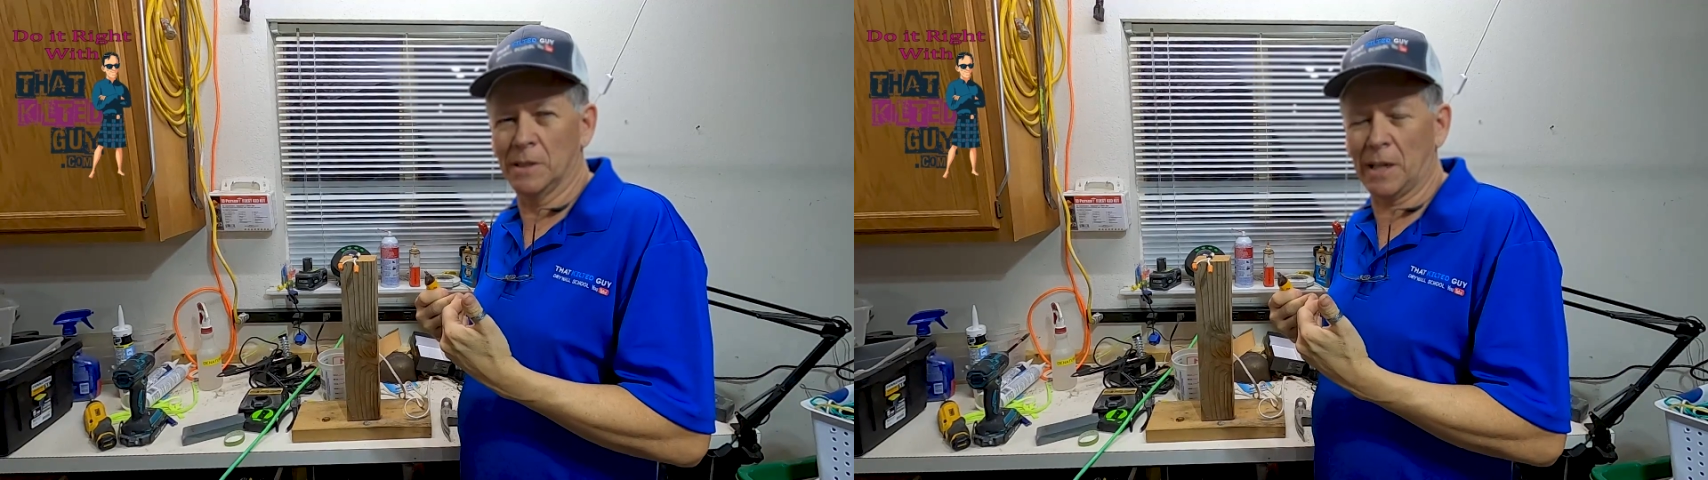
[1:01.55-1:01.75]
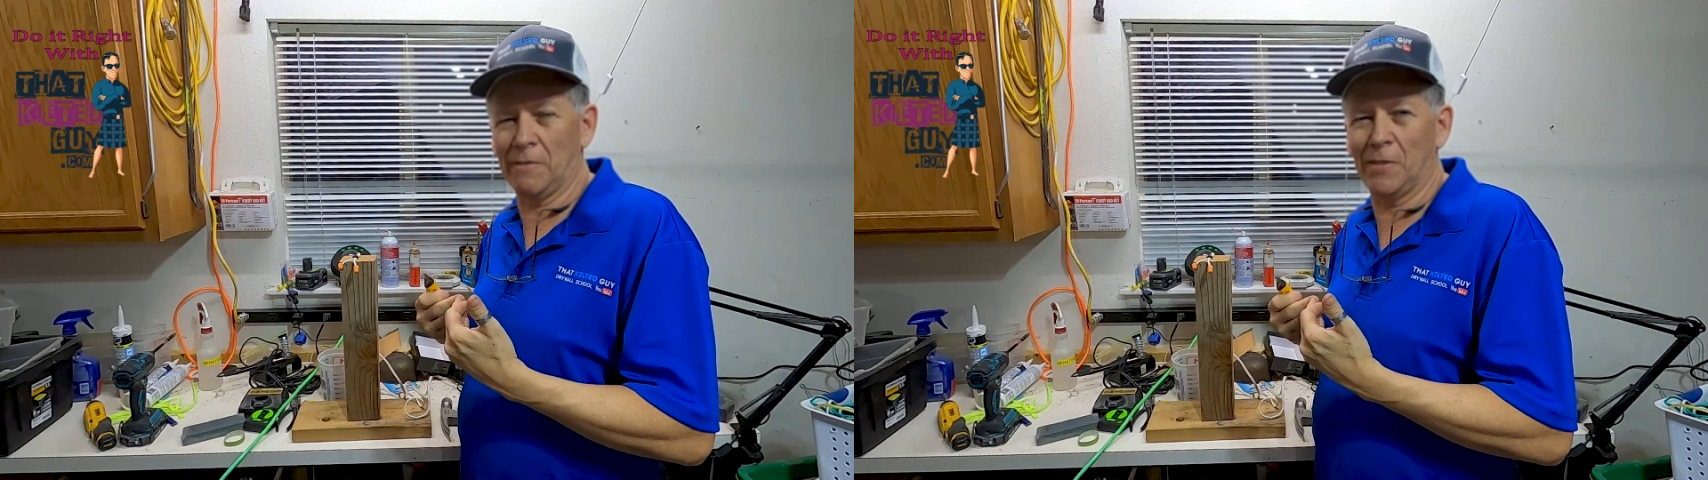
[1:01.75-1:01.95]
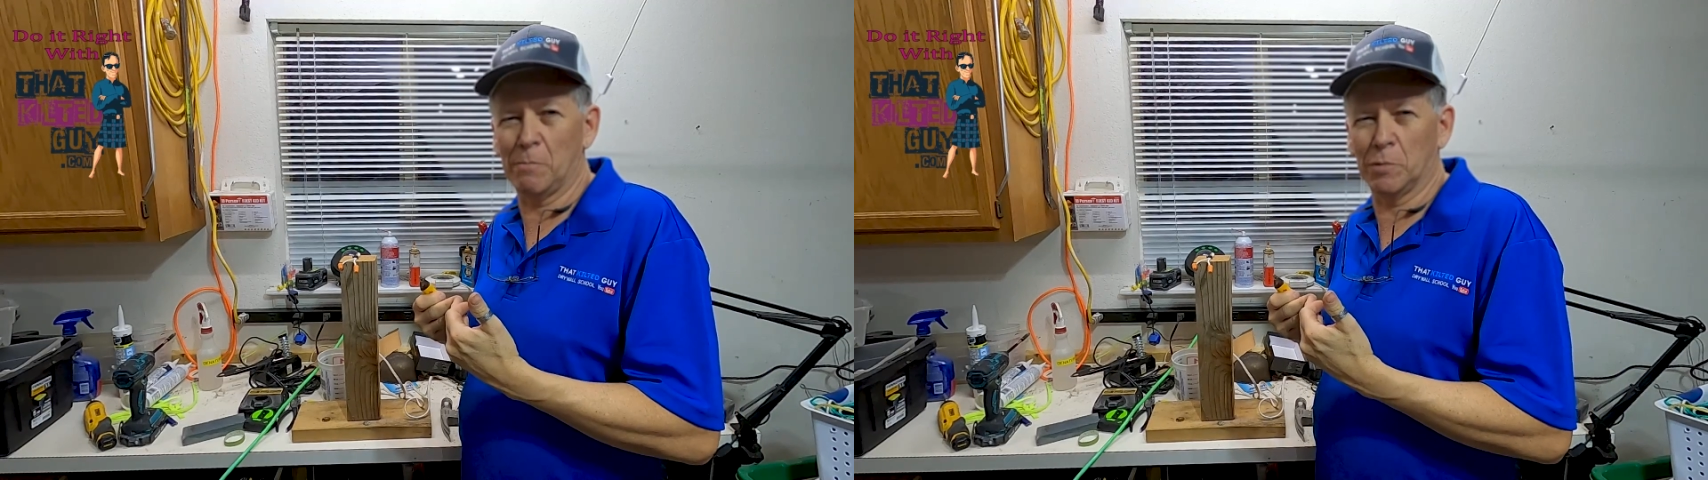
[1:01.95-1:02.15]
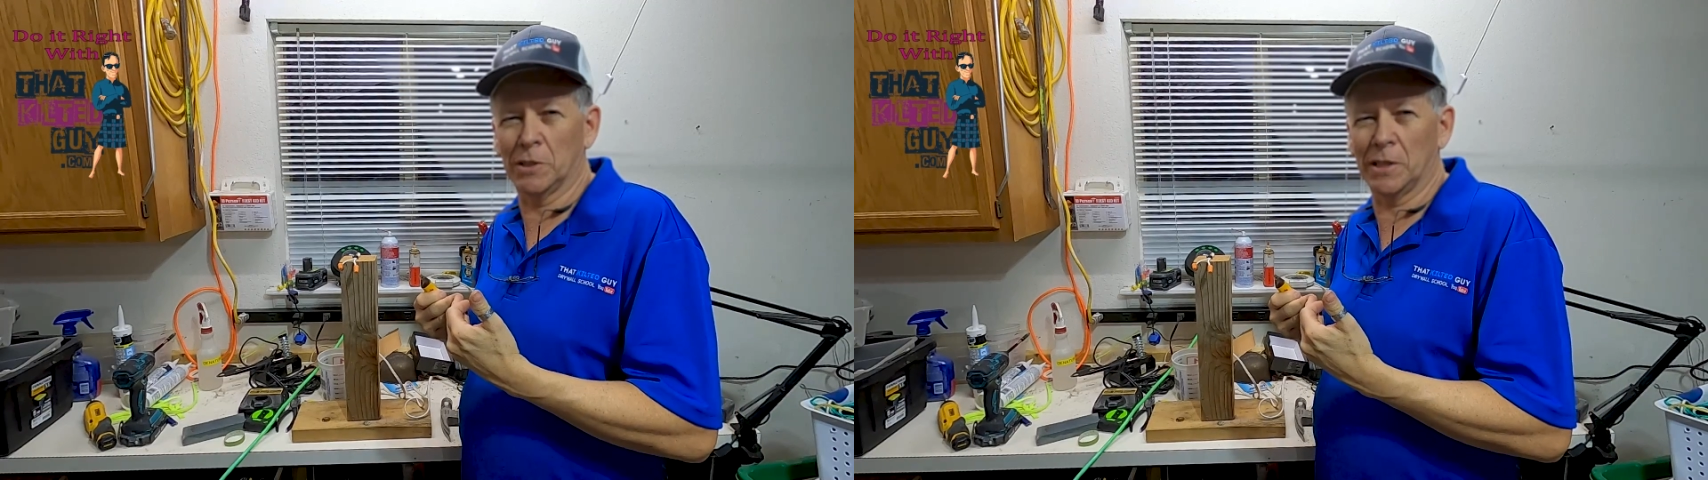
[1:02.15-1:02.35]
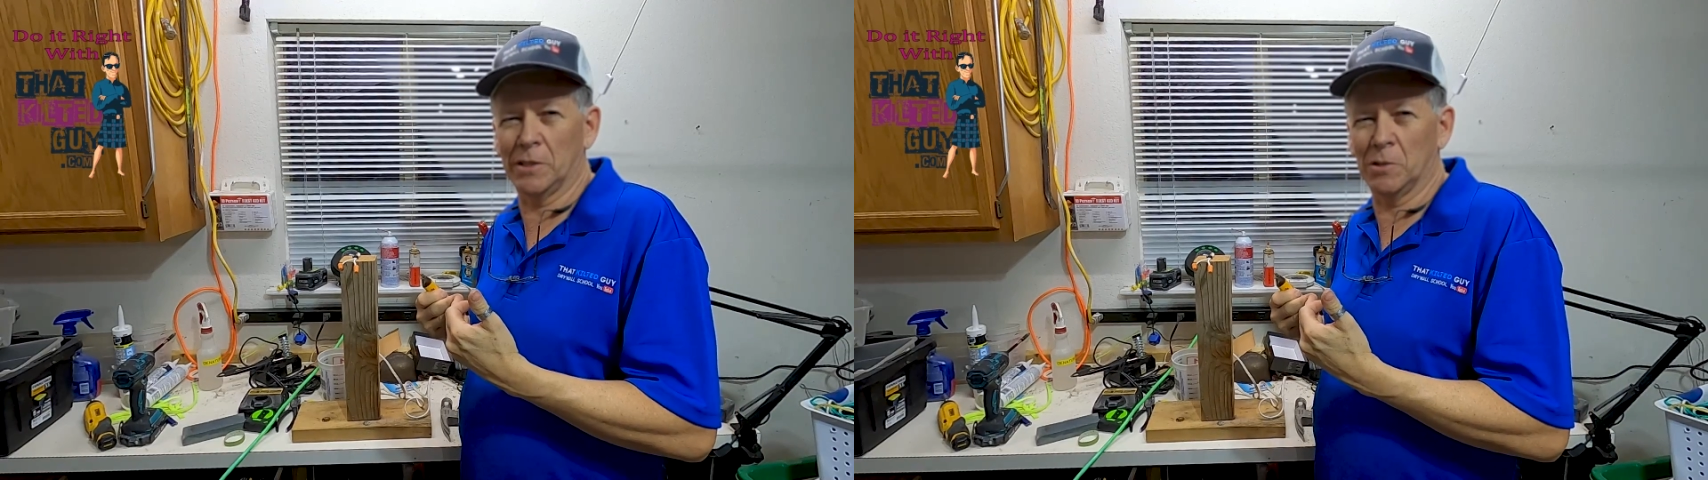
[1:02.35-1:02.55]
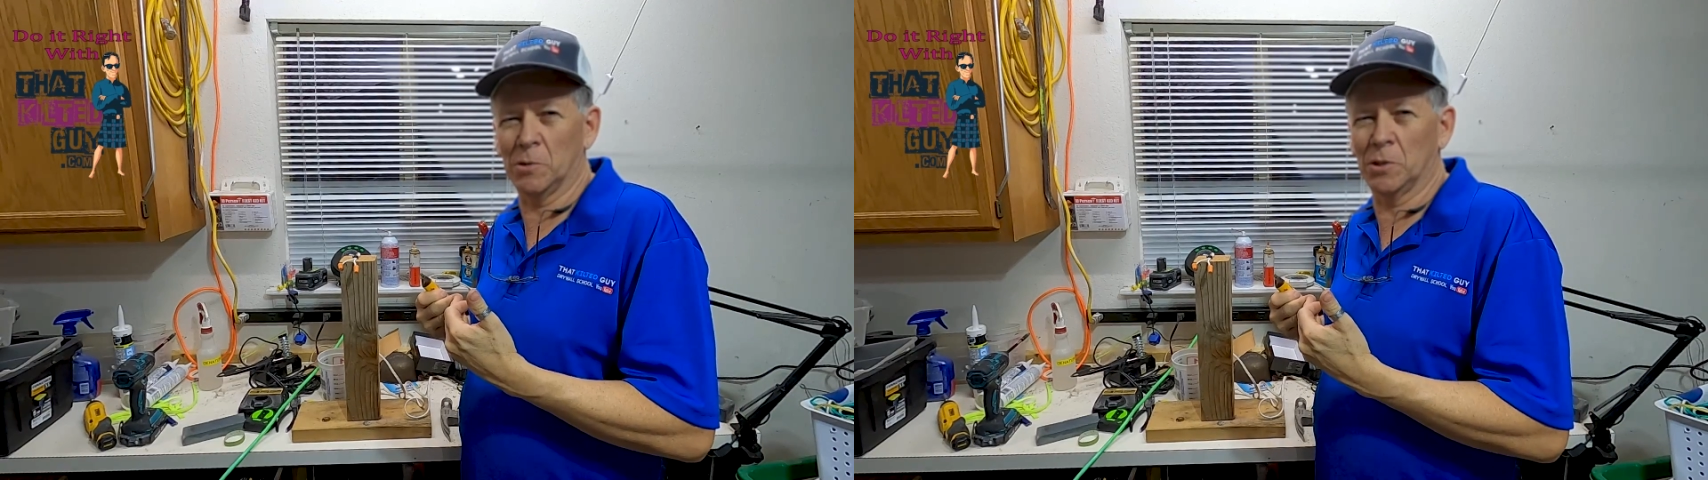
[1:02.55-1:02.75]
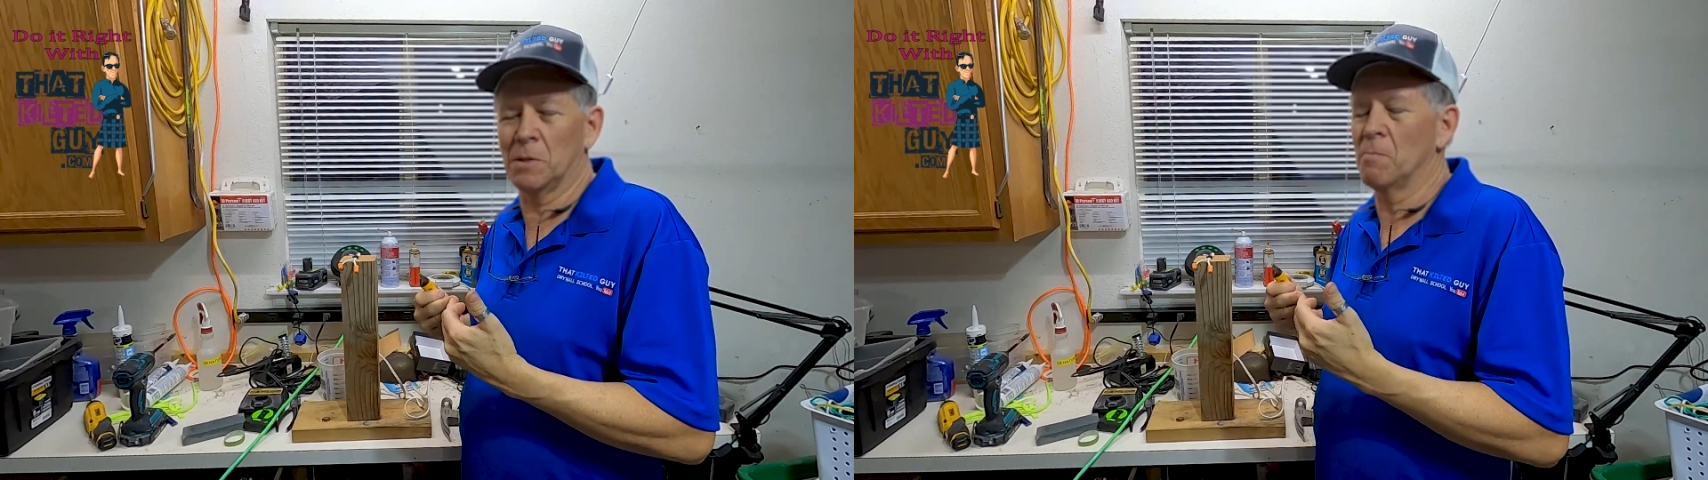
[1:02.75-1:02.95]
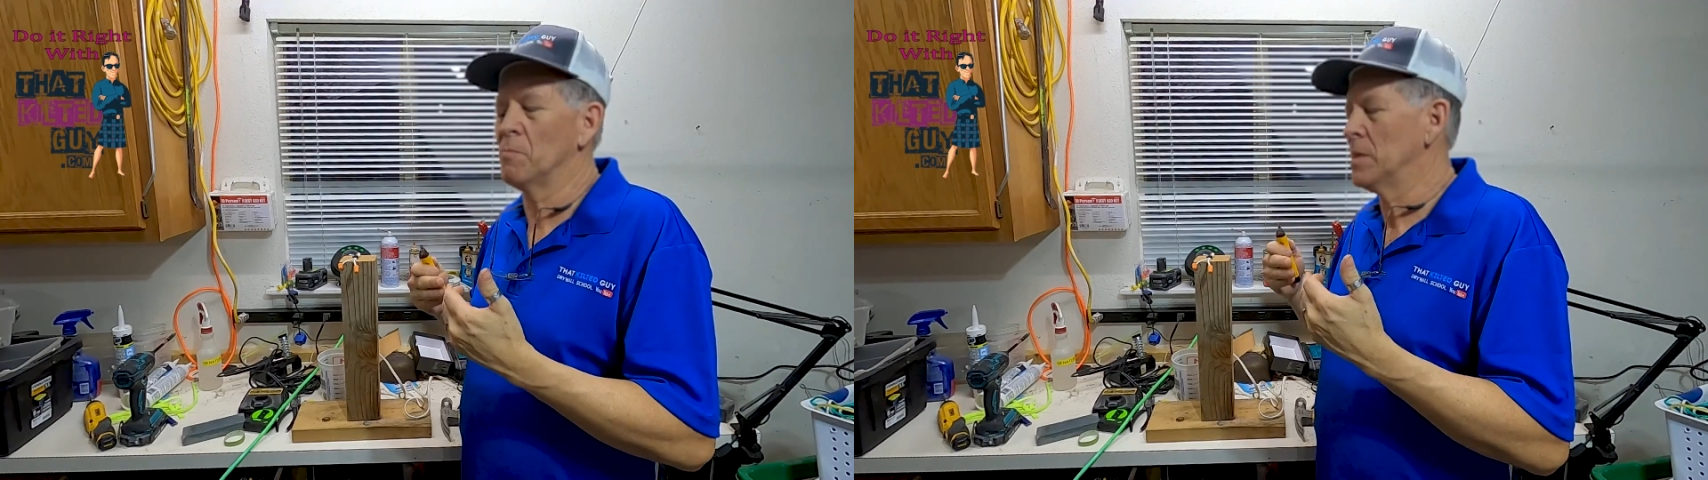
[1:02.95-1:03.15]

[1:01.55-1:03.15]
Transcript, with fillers: safety procedures.